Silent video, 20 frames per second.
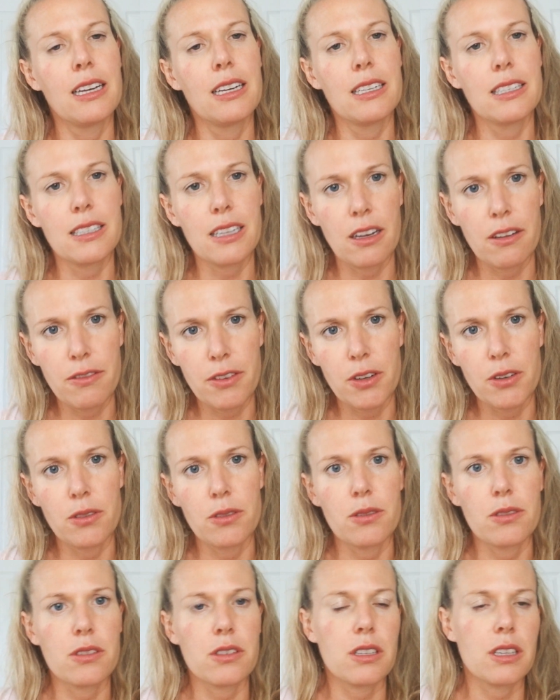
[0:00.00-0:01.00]
cell
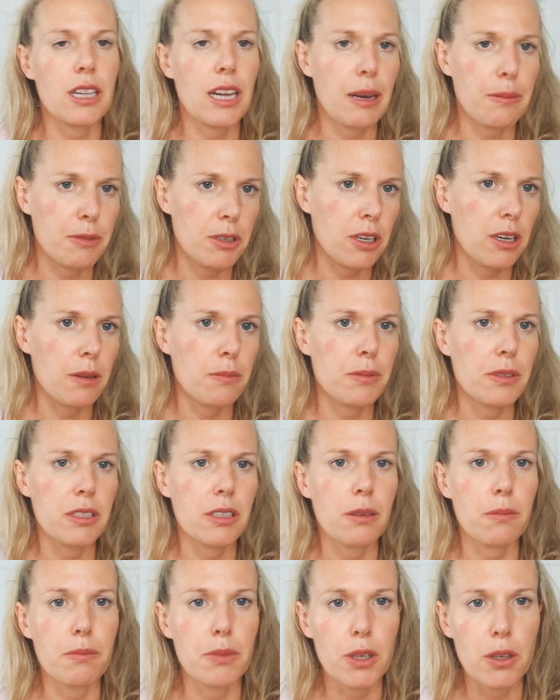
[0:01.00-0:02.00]
phones, laptops,
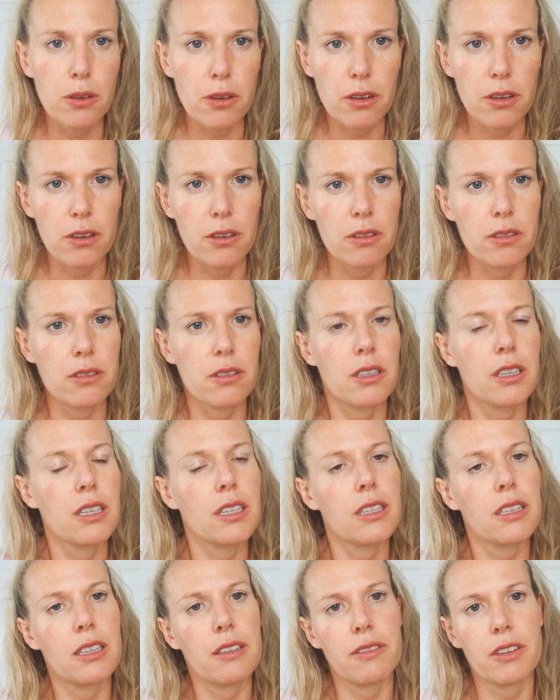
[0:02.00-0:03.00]
computers,
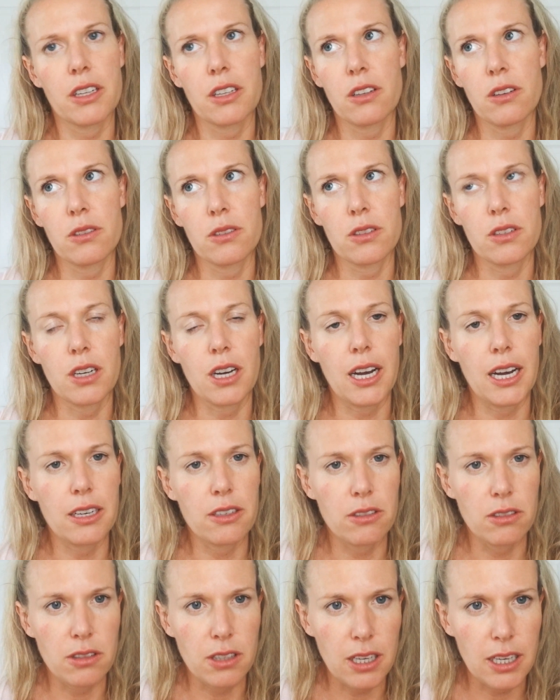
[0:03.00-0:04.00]
living close to
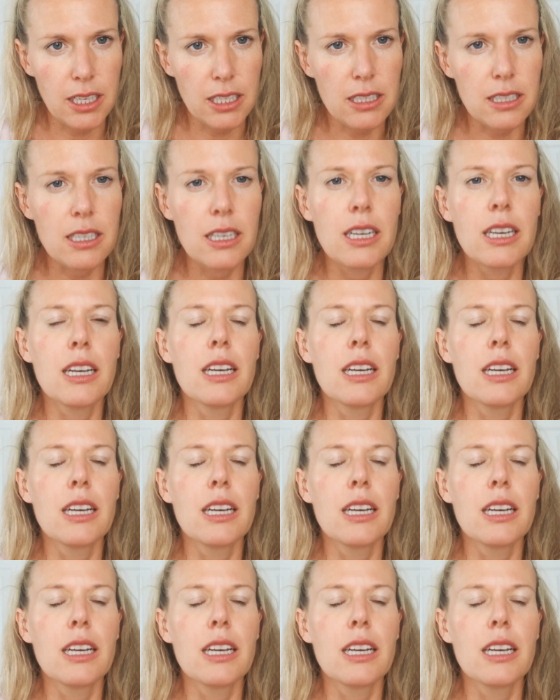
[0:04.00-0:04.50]
hydro lines,